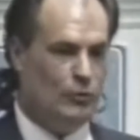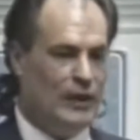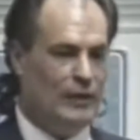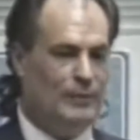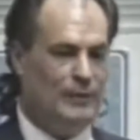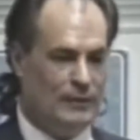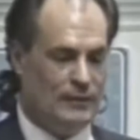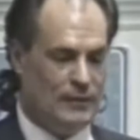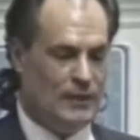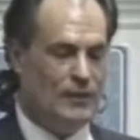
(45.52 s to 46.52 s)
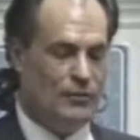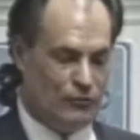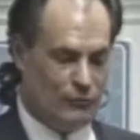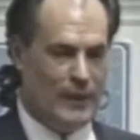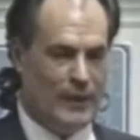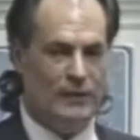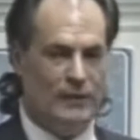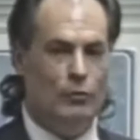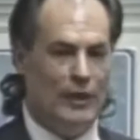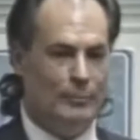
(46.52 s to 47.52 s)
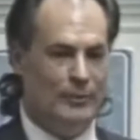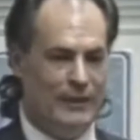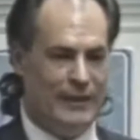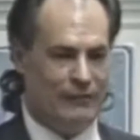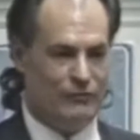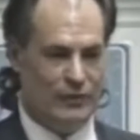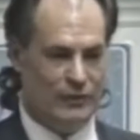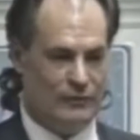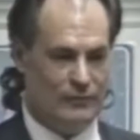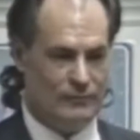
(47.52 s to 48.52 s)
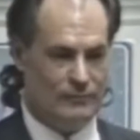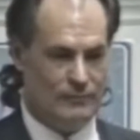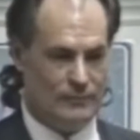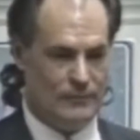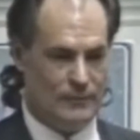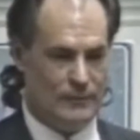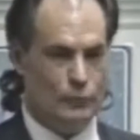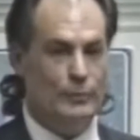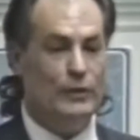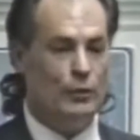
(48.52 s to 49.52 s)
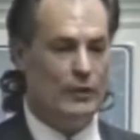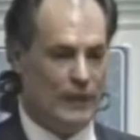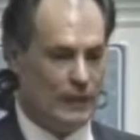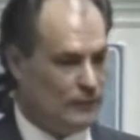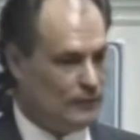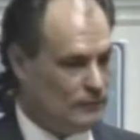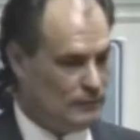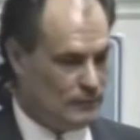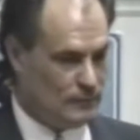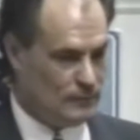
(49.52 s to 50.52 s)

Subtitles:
It will not be this May. It will not be an accident. It will be created